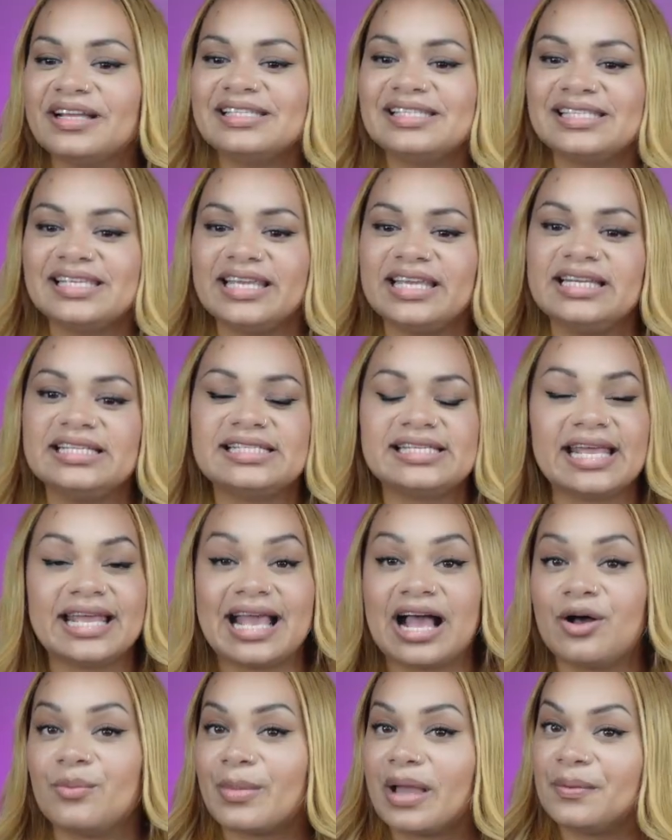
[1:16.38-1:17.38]
did take
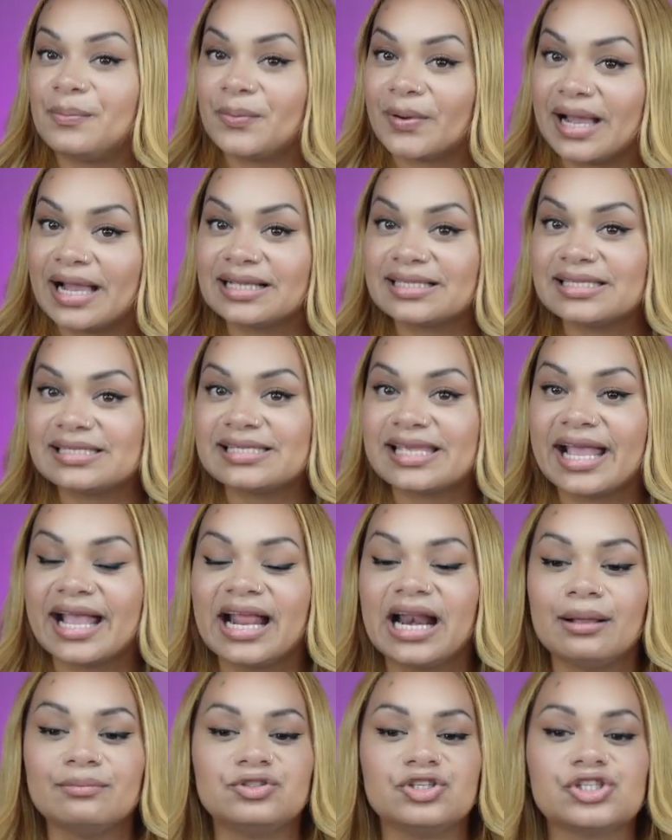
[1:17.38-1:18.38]
out my practice
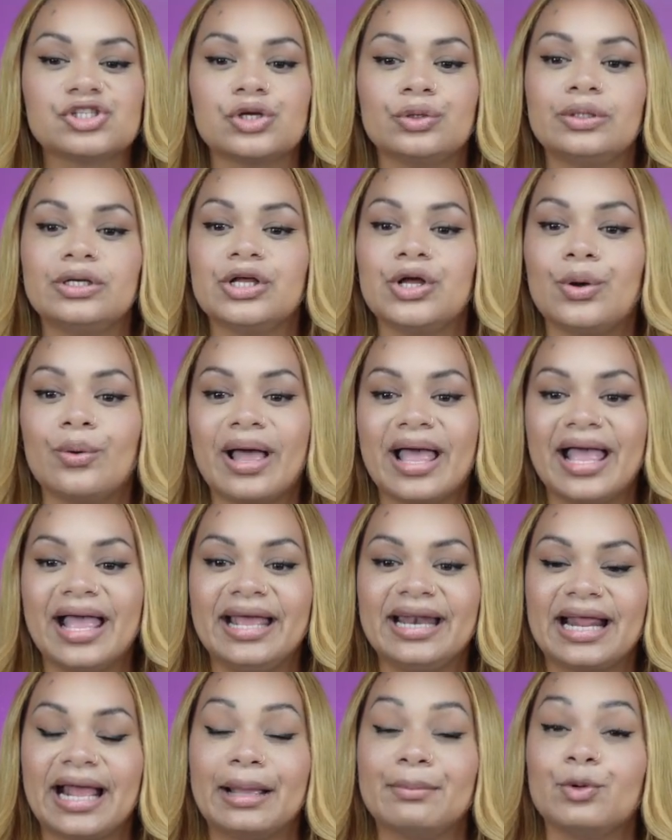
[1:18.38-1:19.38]
hand. I'm just going to go
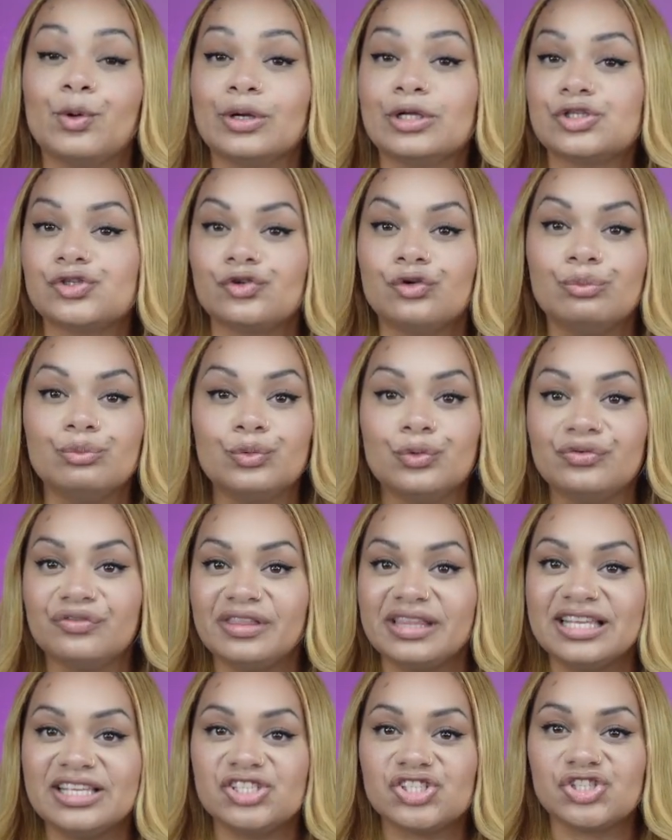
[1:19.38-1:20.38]
ahead. I'm going to remove
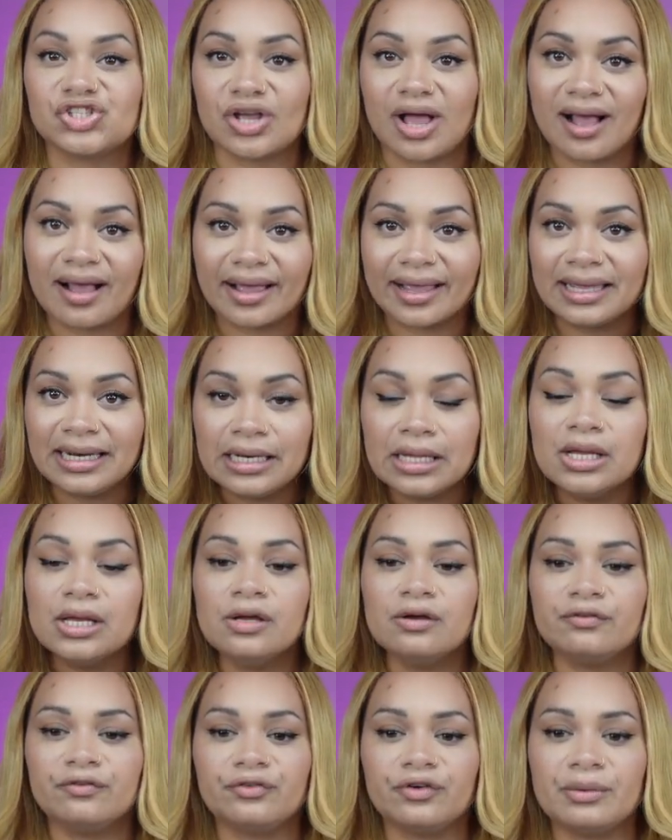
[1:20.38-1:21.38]
the shine
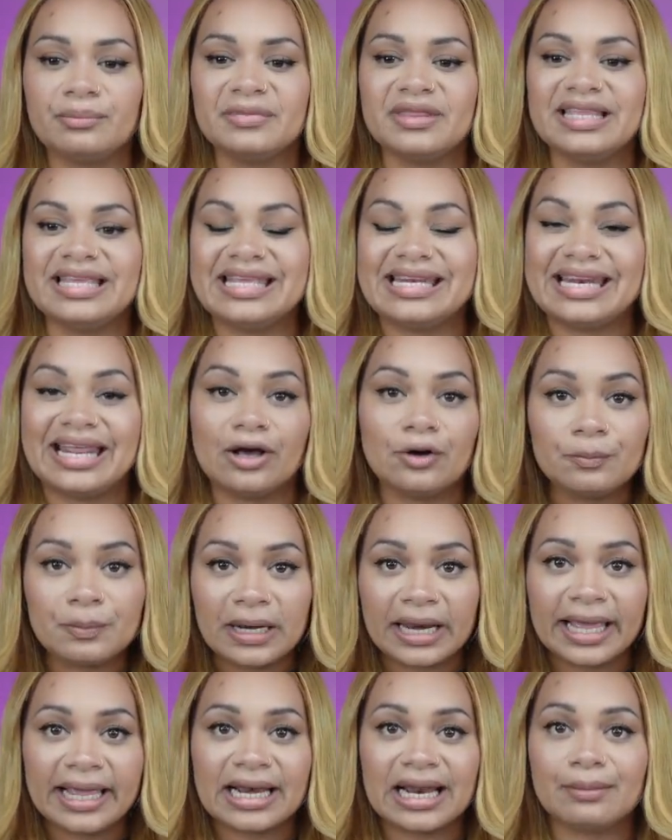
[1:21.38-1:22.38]
from the nail
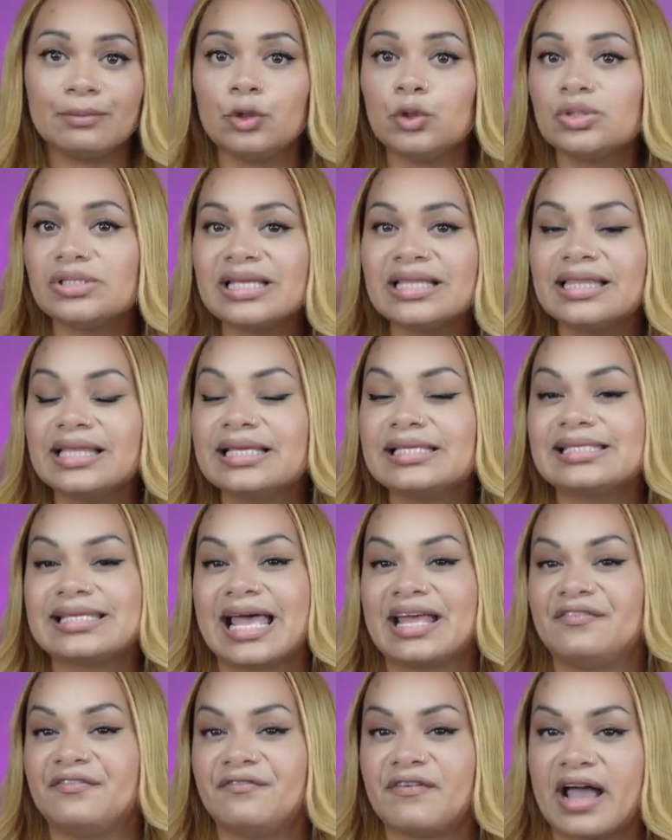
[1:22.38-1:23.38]
plate. I'm using this
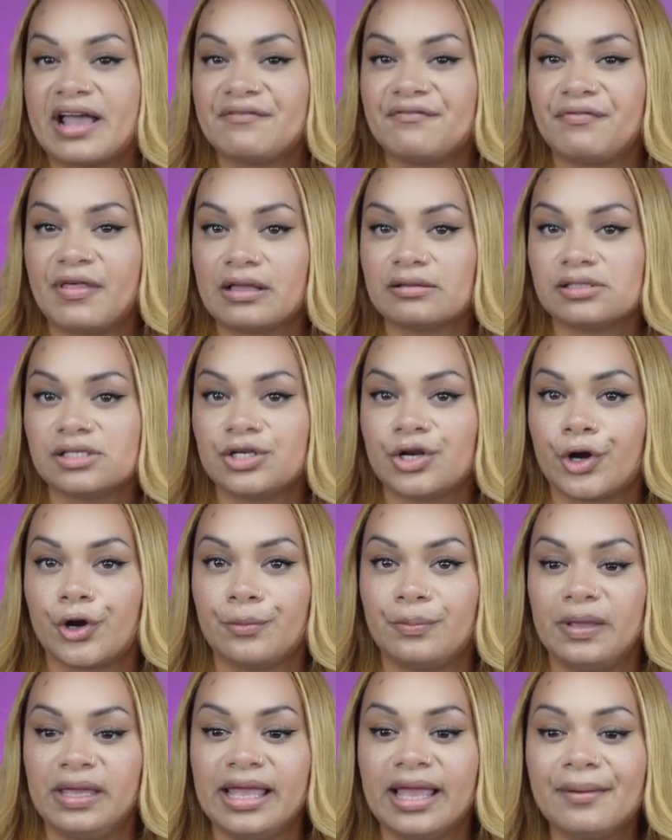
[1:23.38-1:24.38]
at 5,000
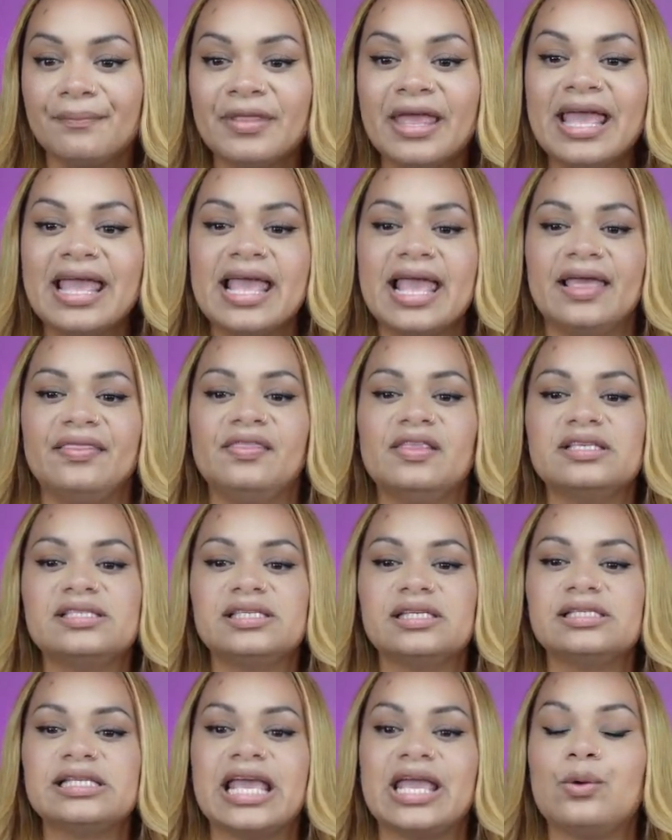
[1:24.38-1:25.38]
RPM, and this
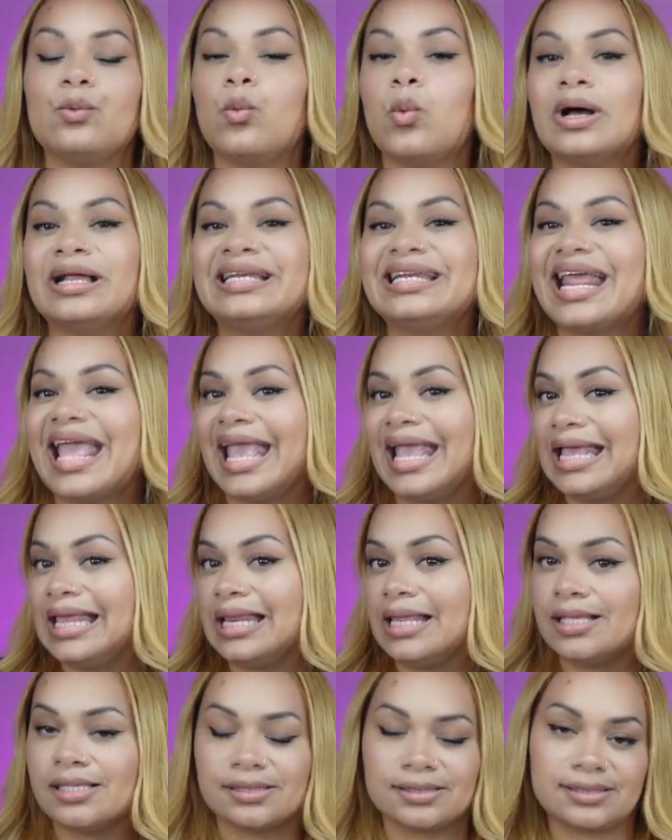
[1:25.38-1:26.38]
is a
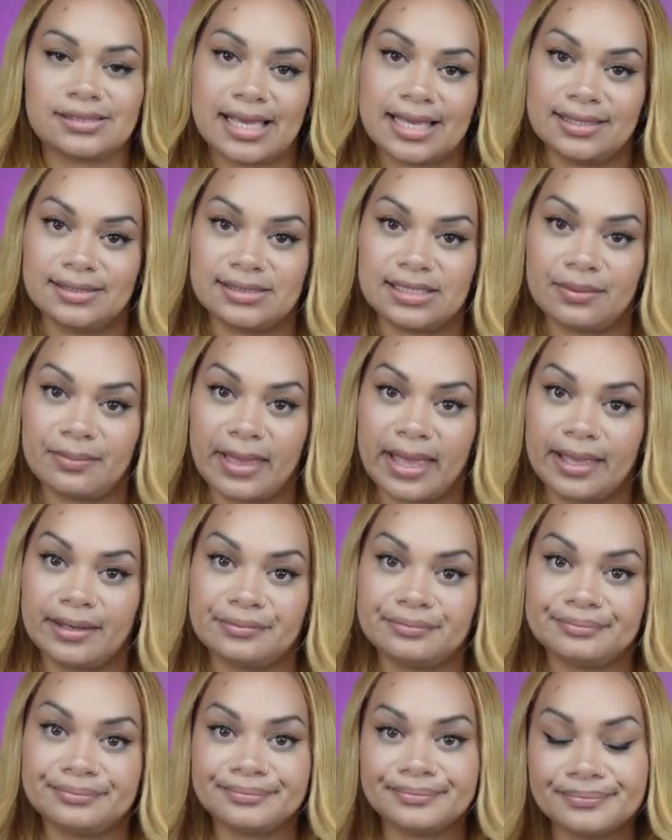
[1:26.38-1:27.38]
180 sanding
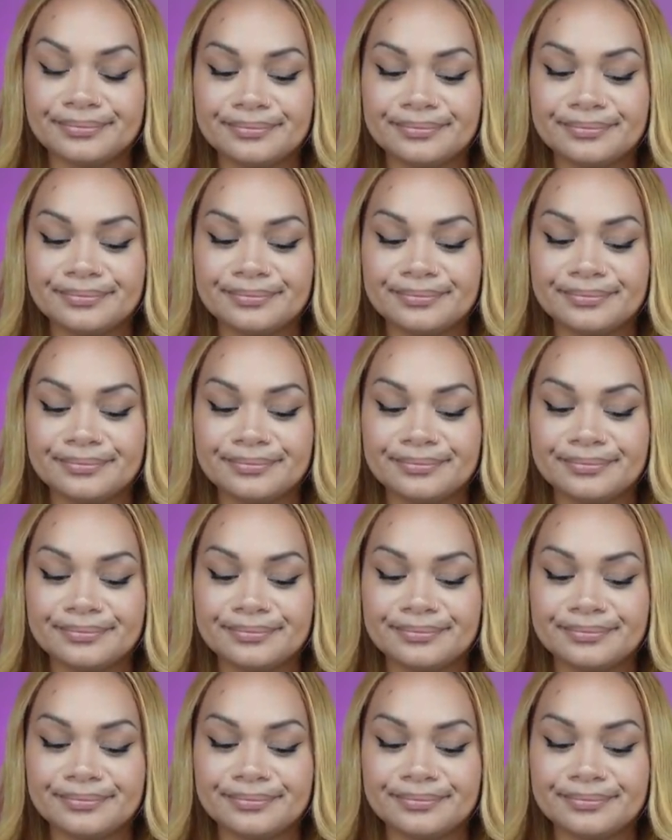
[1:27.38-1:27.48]
band.